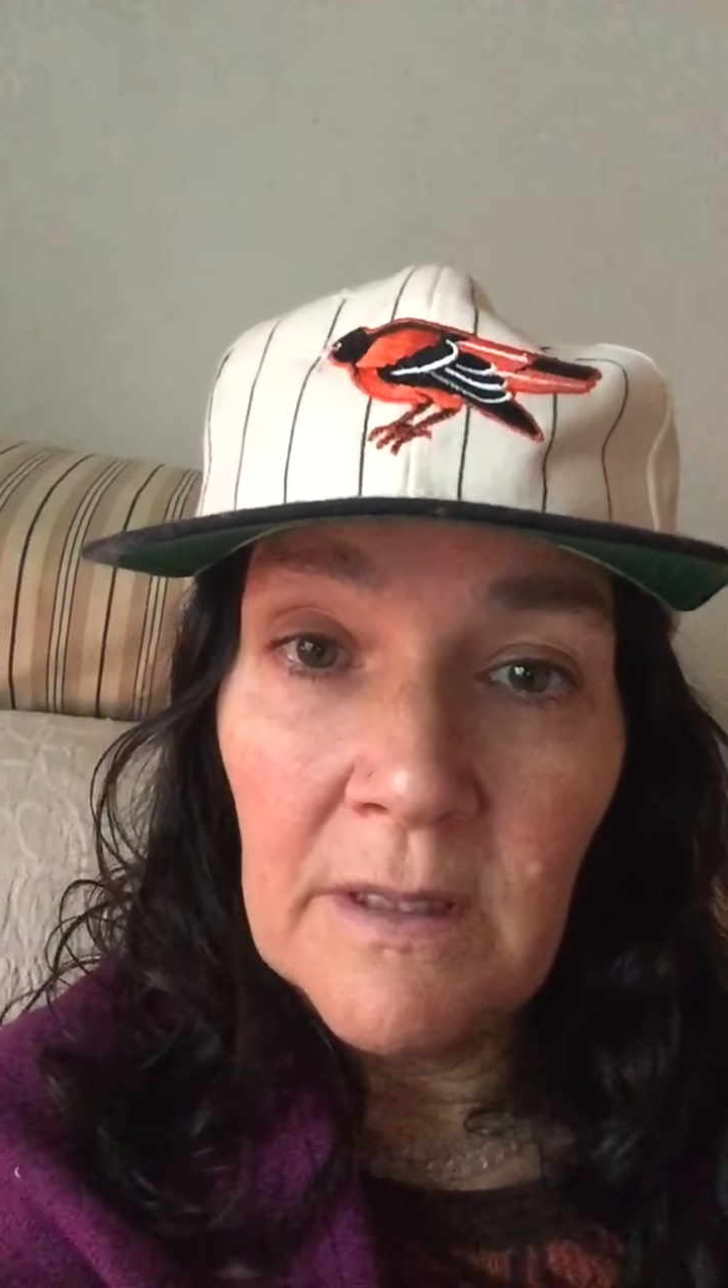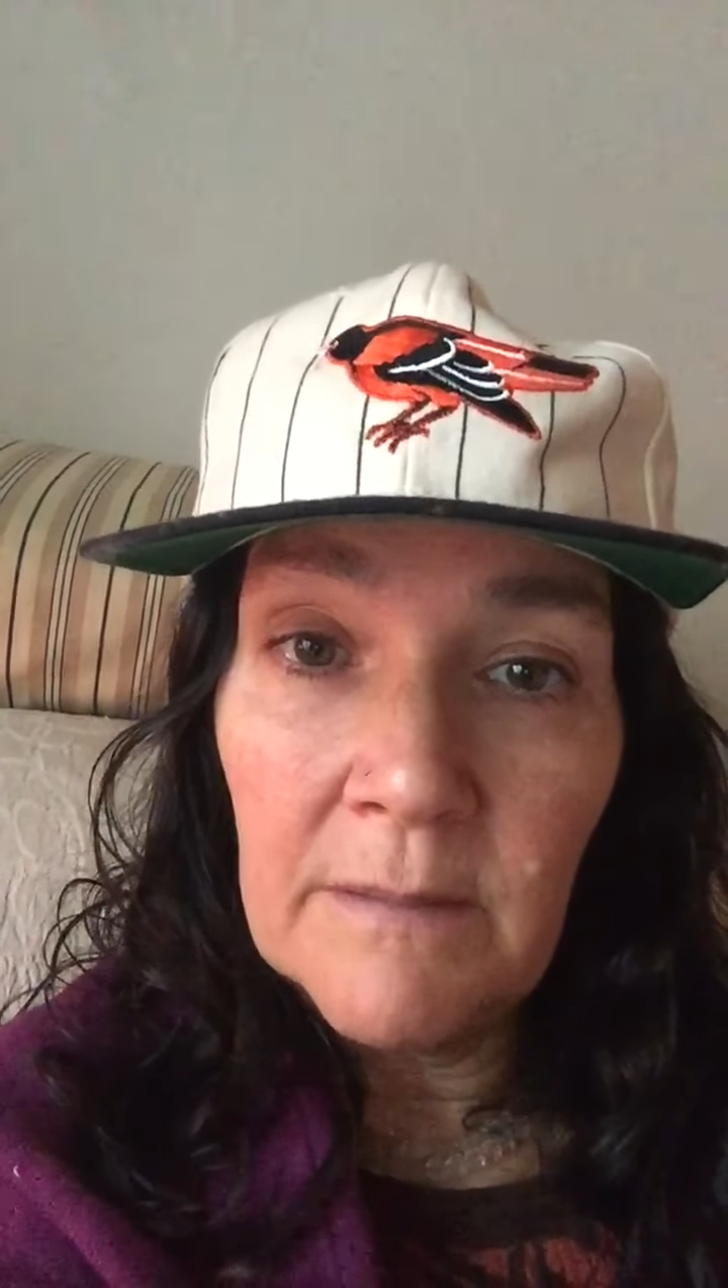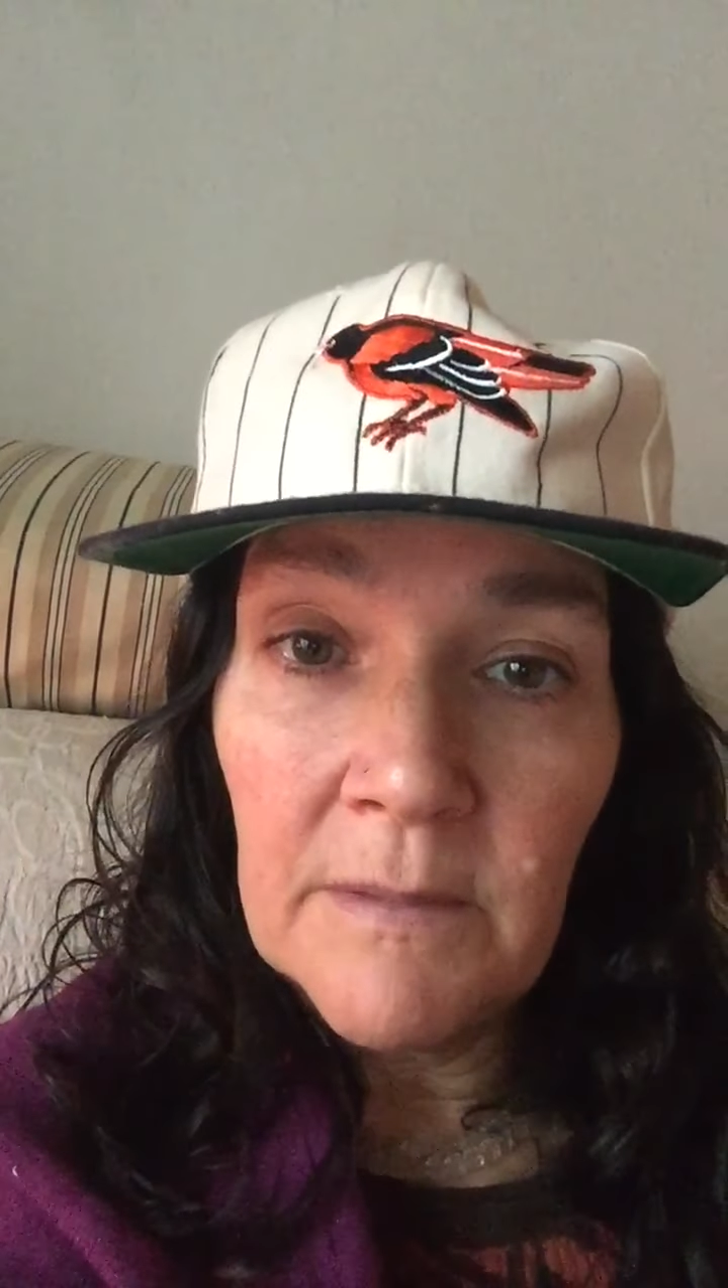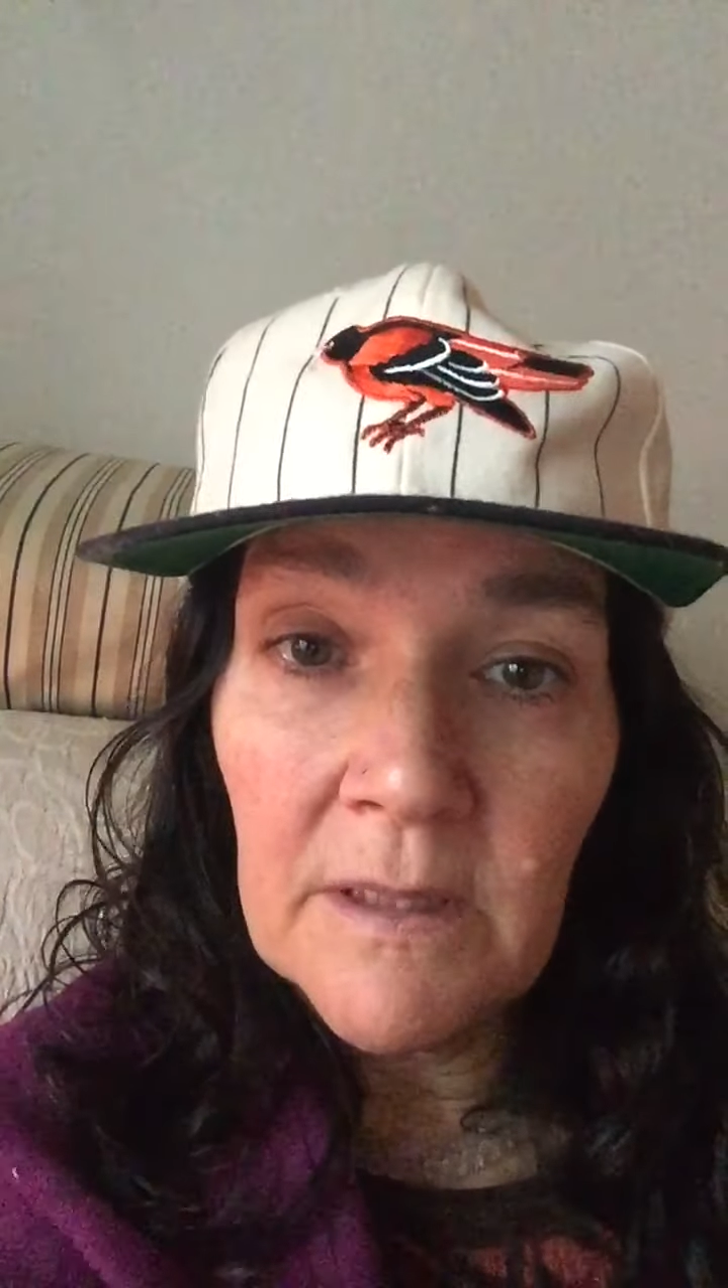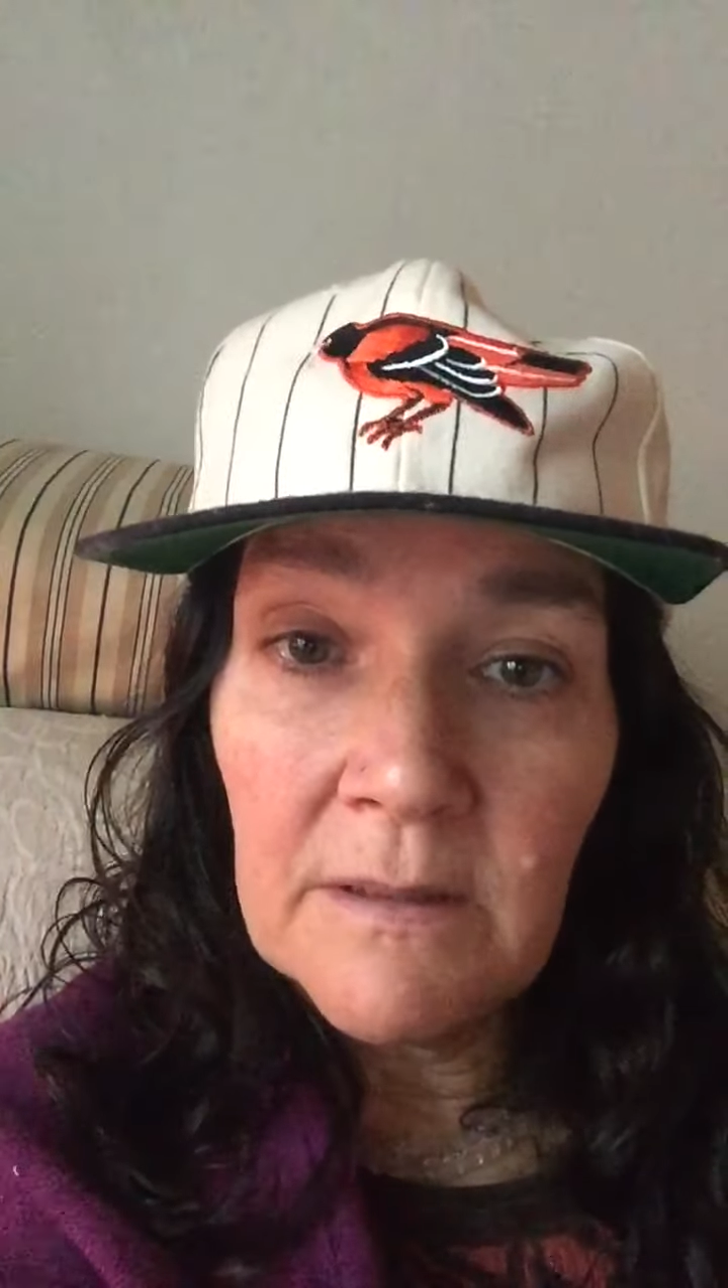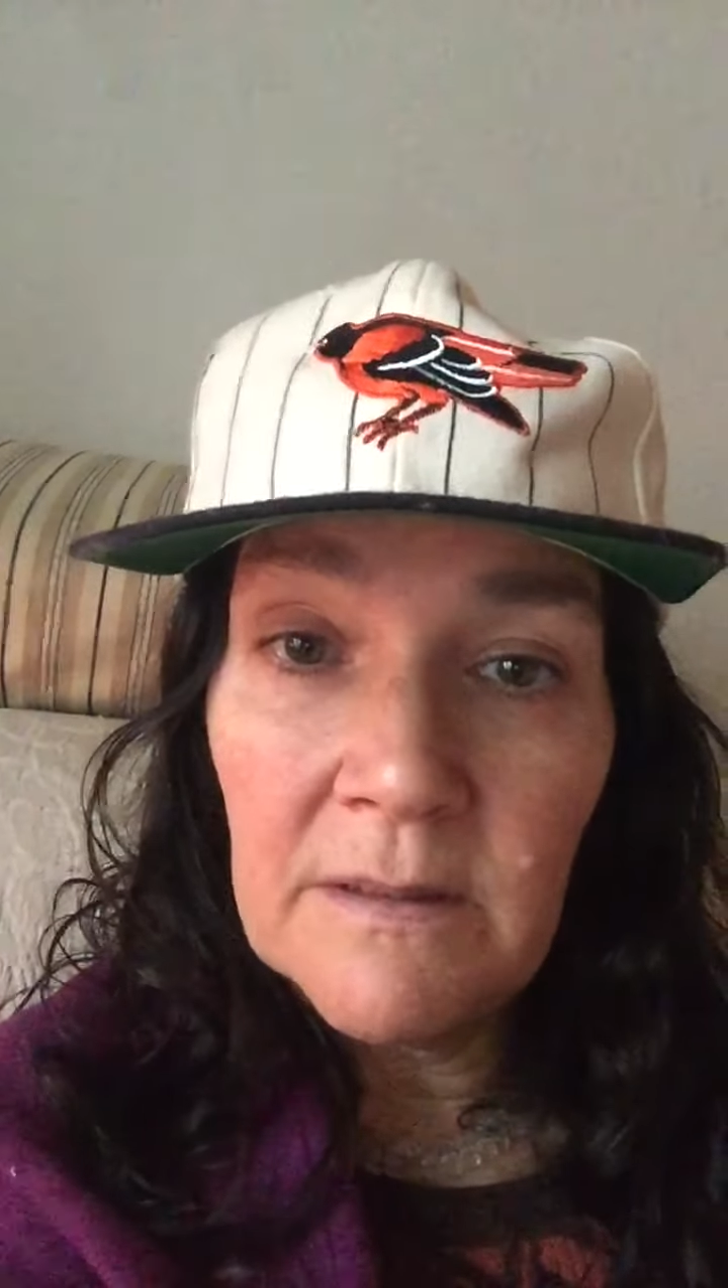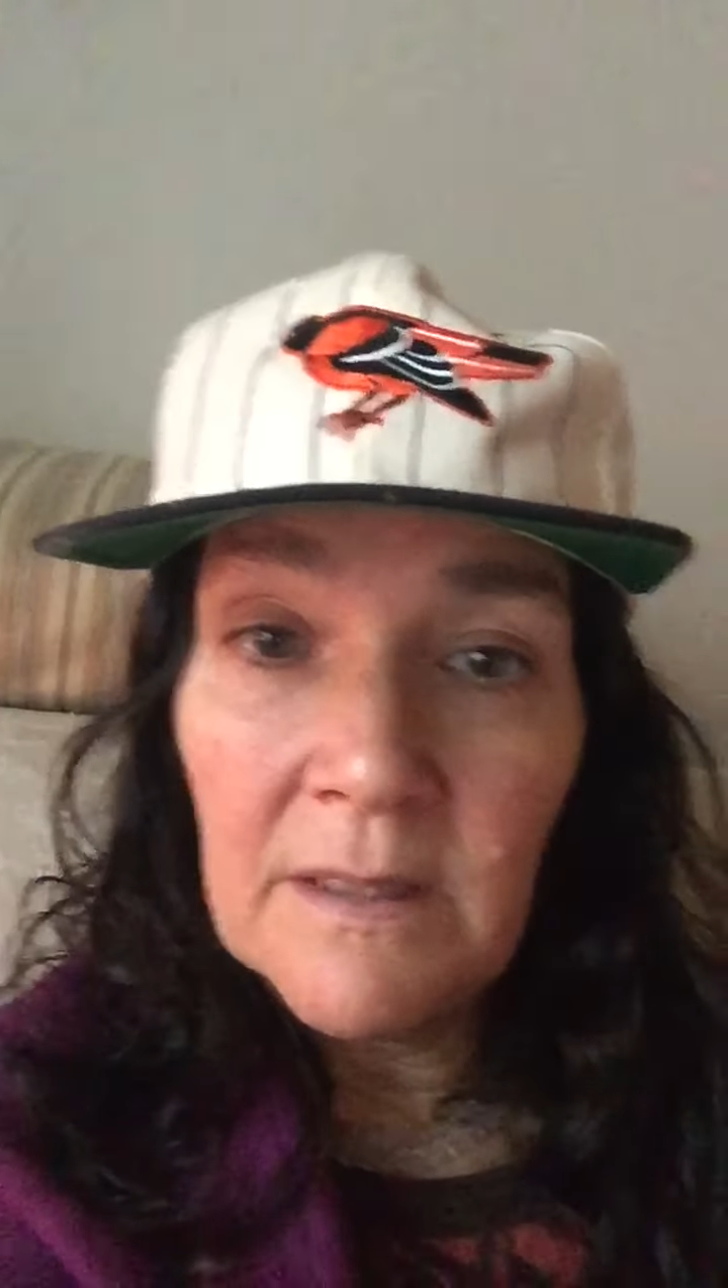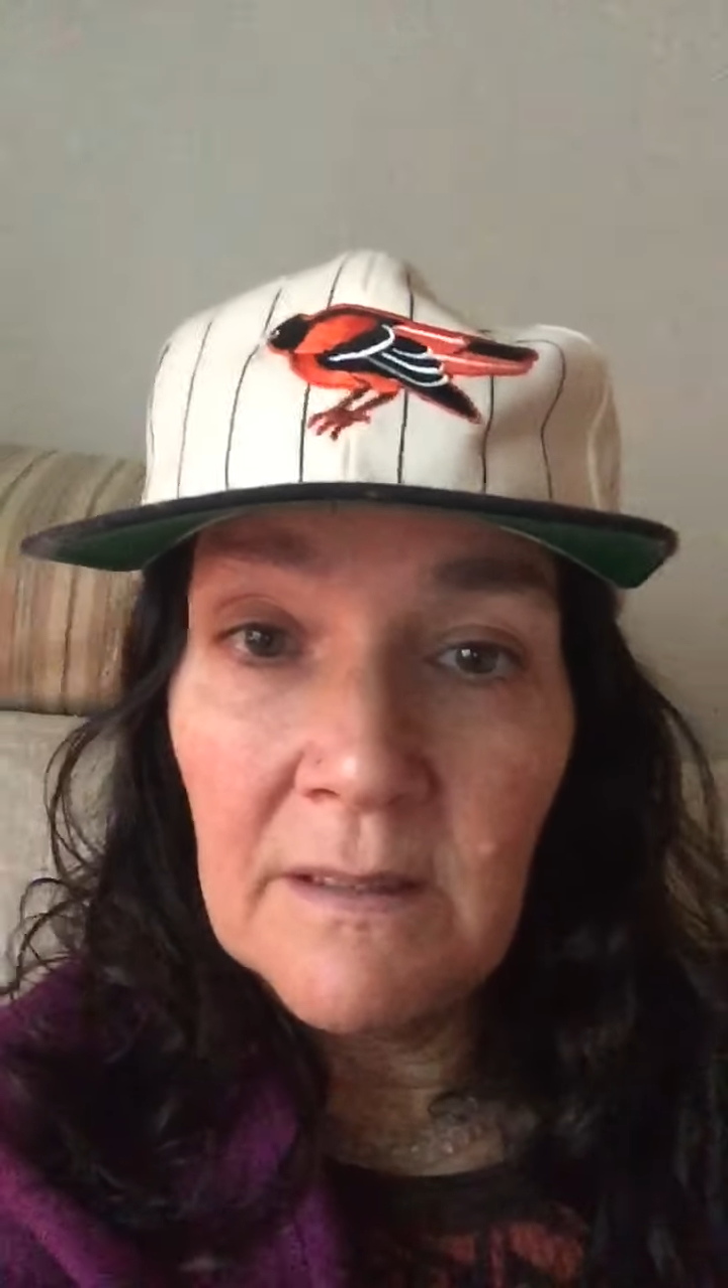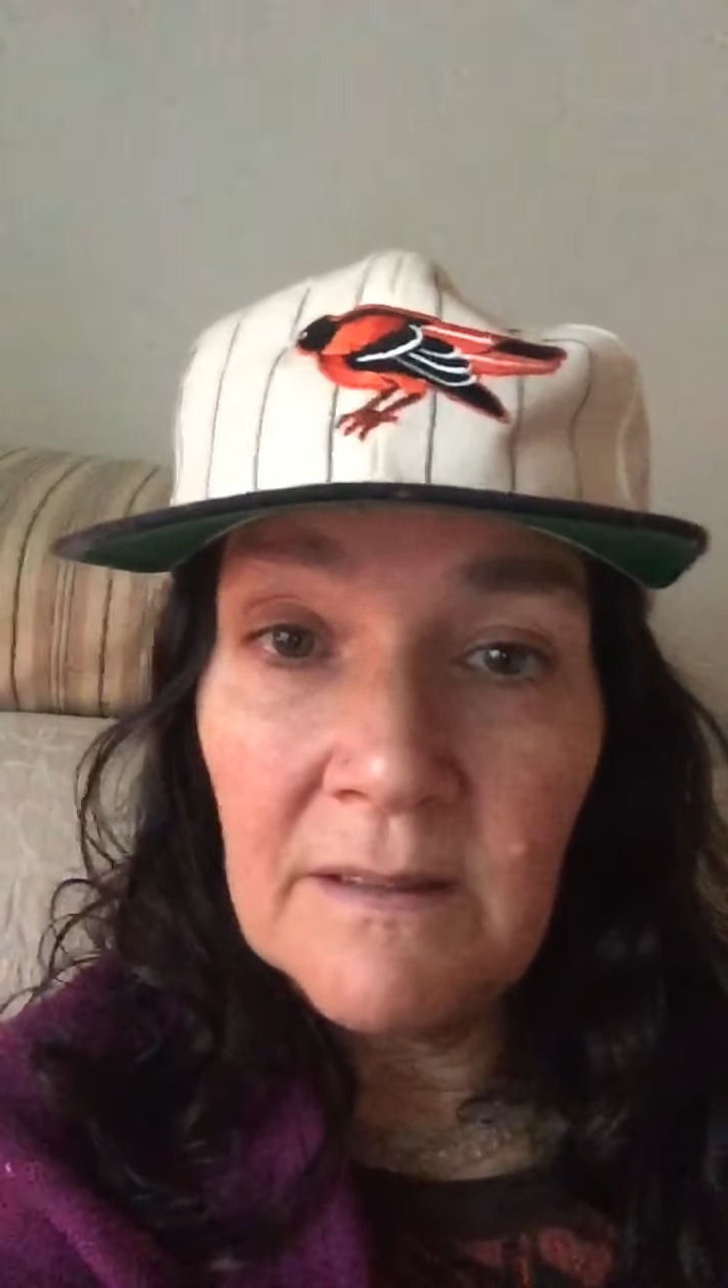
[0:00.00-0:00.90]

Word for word: and I'm not going to tell